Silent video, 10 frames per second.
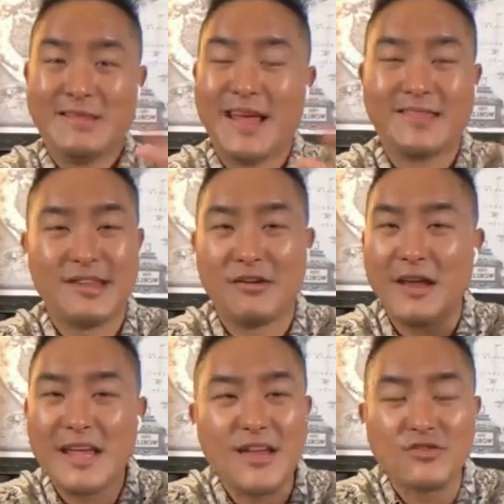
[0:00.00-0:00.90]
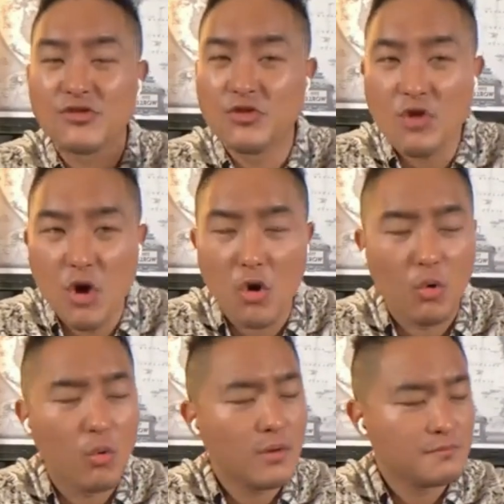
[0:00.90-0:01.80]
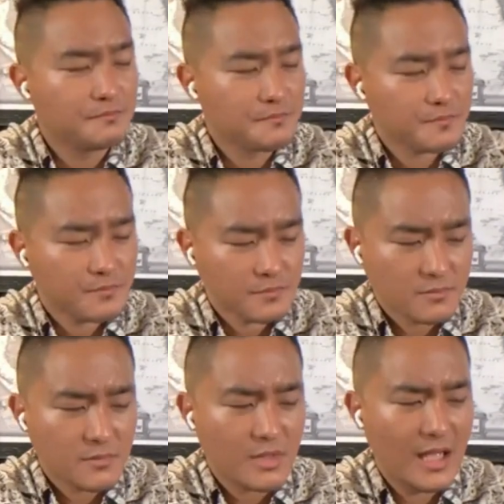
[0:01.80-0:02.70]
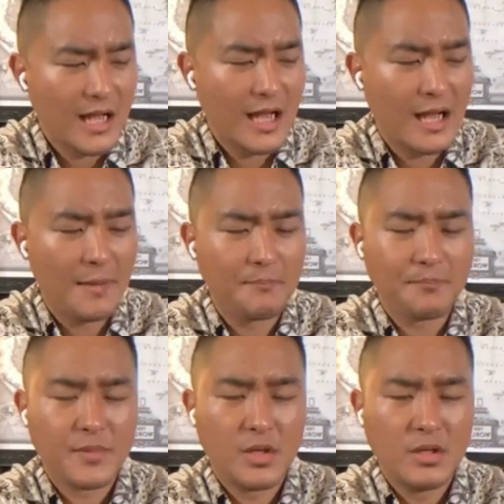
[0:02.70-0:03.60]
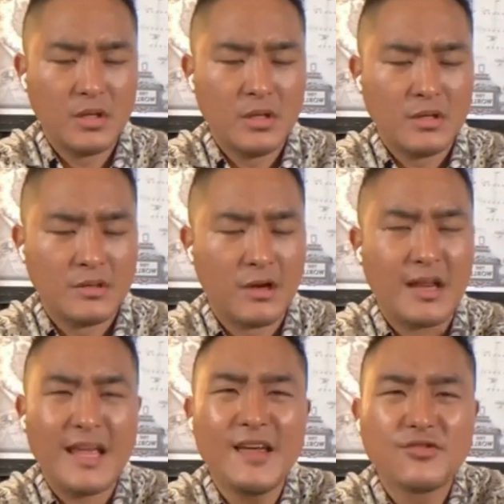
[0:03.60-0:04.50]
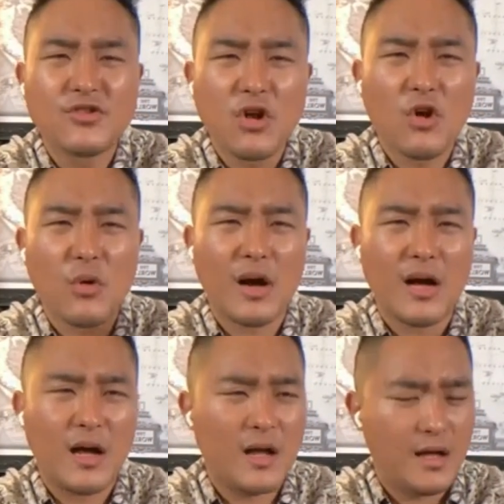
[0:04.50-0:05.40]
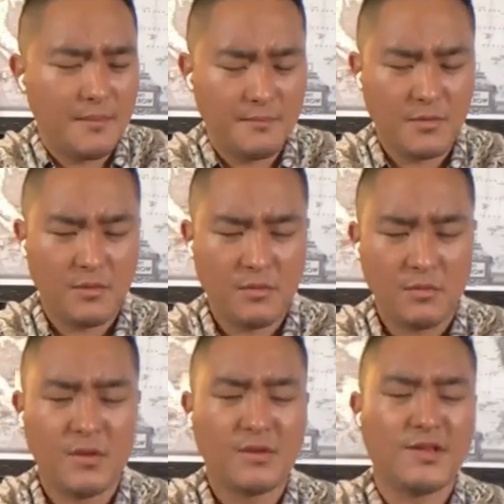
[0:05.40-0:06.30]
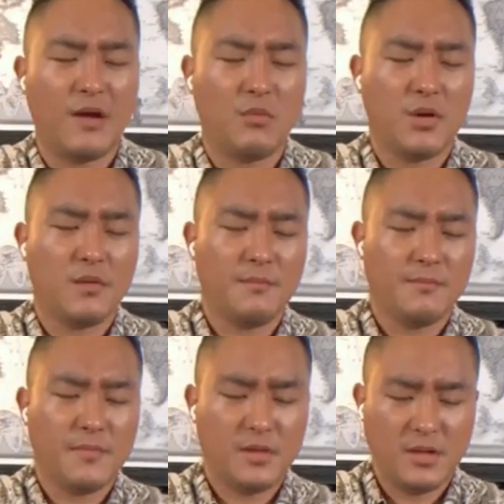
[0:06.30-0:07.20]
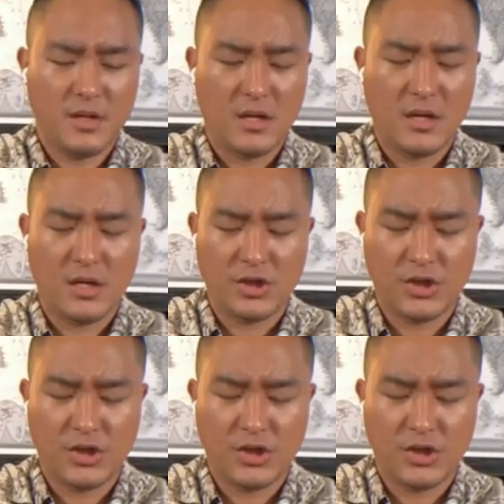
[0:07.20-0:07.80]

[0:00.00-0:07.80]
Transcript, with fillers: that there is no, um, there is no, uh, what is that word? Uh,